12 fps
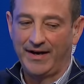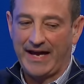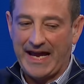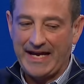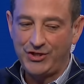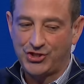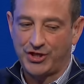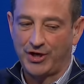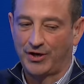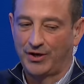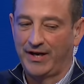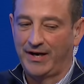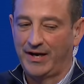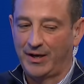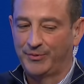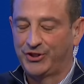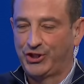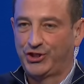uh, age here, and, and,
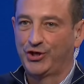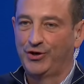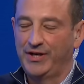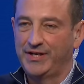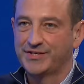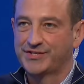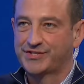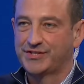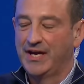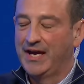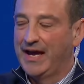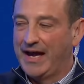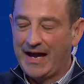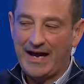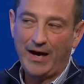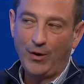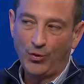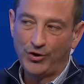I'm curious,
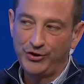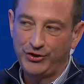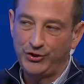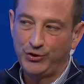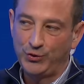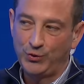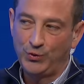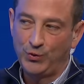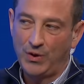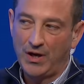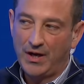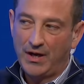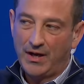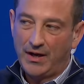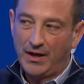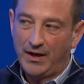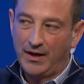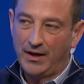how are you
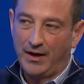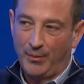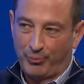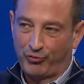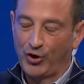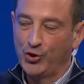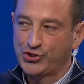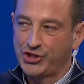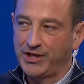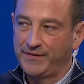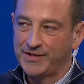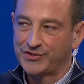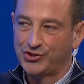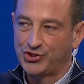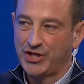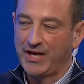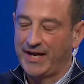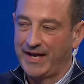uh, approaching this
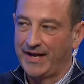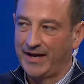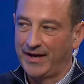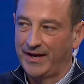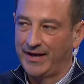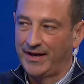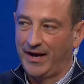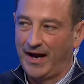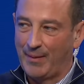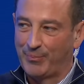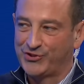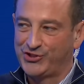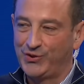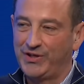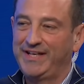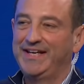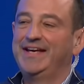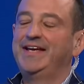Gen AI
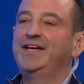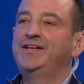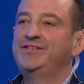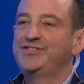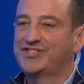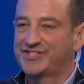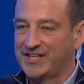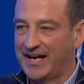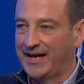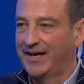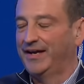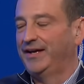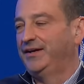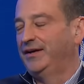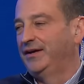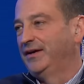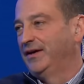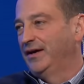opportunity inside
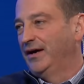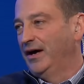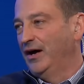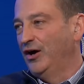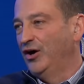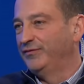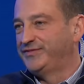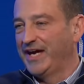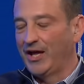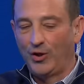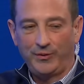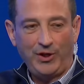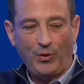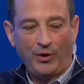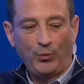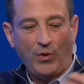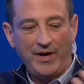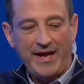uh, of Dell? You know,
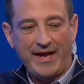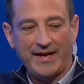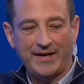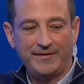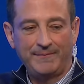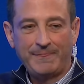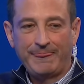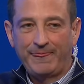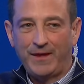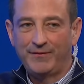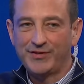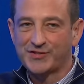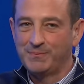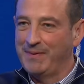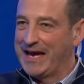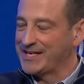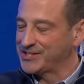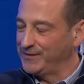on one hand, you have this
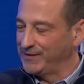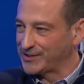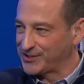massive